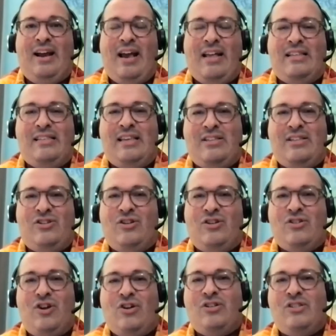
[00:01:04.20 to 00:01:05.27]
ancestors
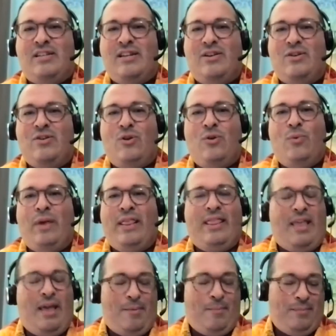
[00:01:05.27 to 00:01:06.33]
are still with
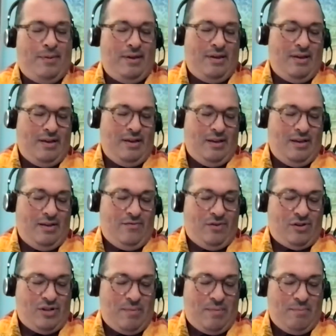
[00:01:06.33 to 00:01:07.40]
them. For
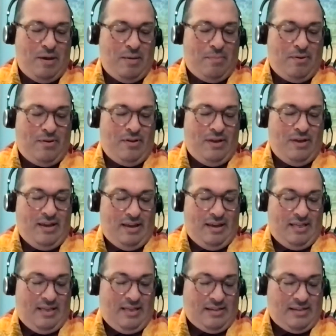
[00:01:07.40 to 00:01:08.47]
some people,
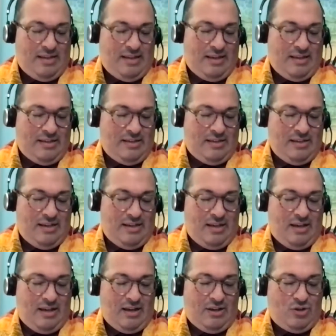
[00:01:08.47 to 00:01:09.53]
this is
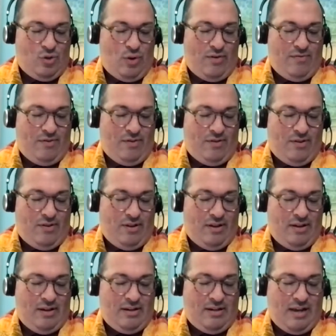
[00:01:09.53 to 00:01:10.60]
a joyful
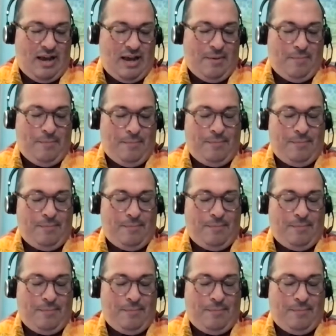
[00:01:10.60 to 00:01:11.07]
time.